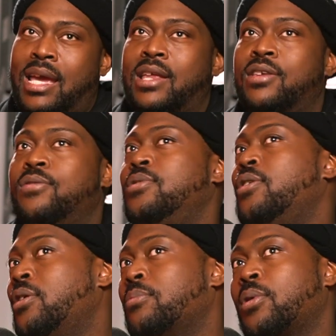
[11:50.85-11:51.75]
In New
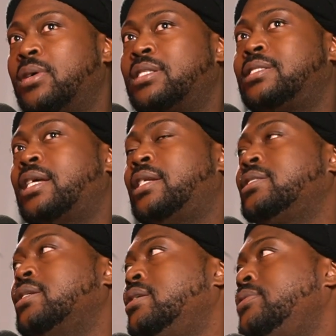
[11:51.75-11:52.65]
York, bro, it's
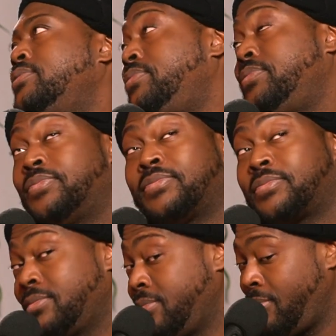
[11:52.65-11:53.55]
such a
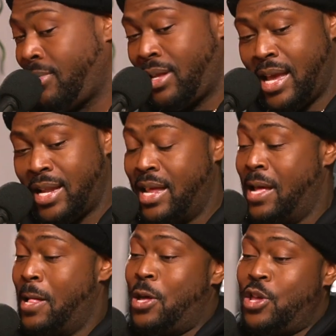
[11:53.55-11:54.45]
and
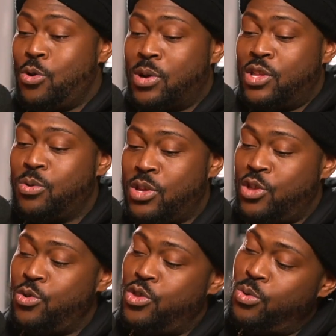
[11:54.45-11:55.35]

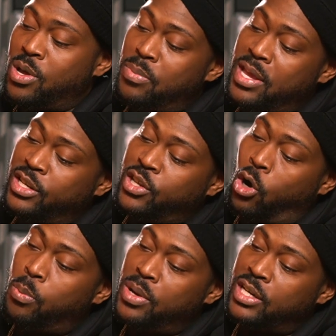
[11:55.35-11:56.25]
you could be
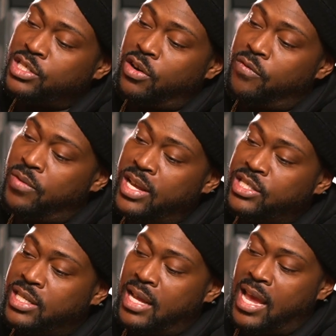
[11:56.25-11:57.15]
dope in a certain
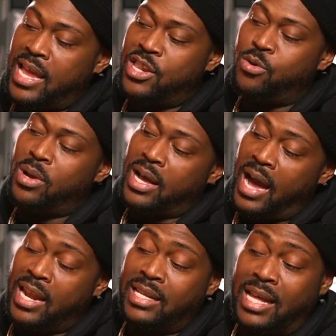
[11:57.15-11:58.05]
region and you can
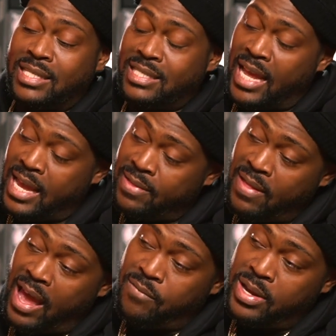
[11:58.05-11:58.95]
kind of like stay
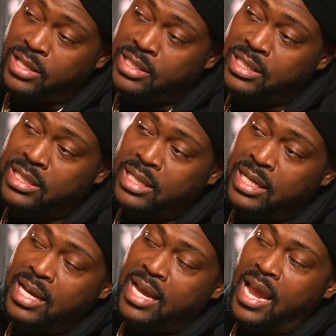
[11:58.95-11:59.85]
in that
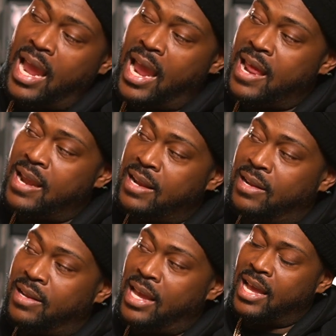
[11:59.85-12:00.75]
region
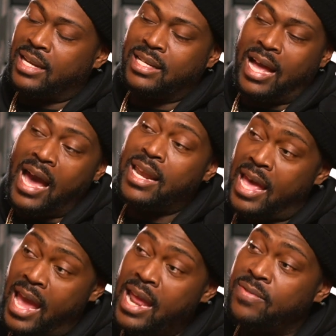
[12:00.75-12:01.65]
and can kind
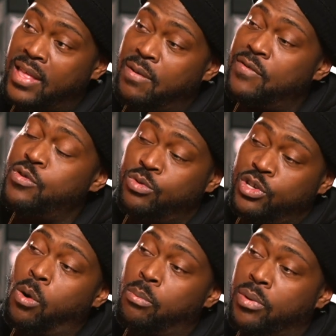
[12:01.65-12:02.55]
of end there if you
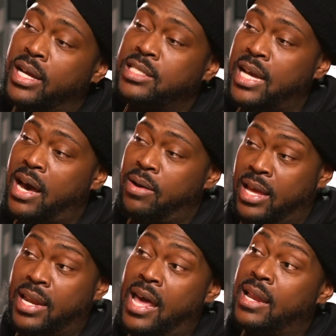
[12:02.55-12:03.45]
don't branch out.
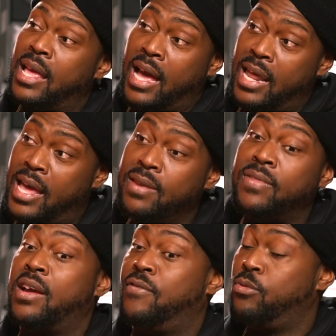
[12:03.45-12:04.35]
It kind of
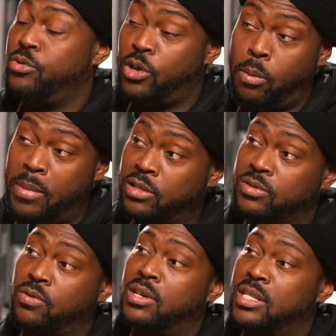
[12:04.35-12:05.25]
end there if you don't make
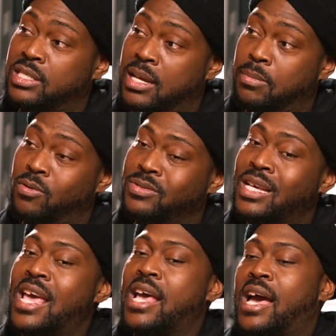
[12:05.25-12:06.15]
those the same moves.
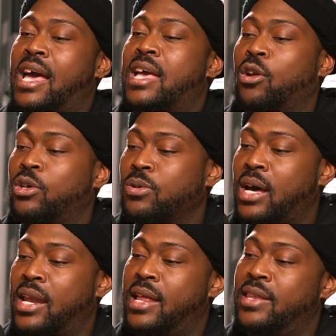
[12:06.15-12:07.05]
It can also
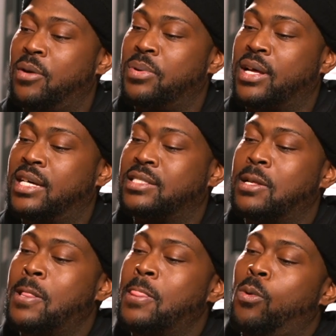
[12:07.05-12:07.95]
kind of end there because
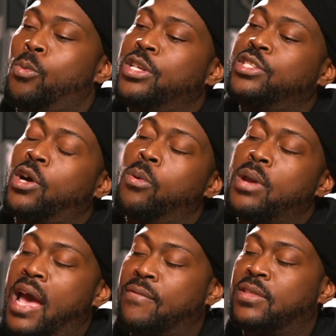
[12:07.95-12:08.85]
we
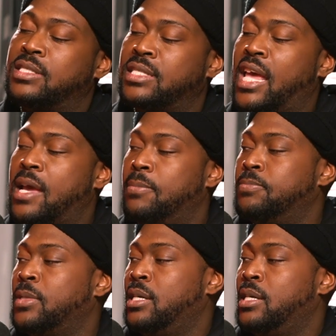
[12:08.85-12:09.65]
don't have the same.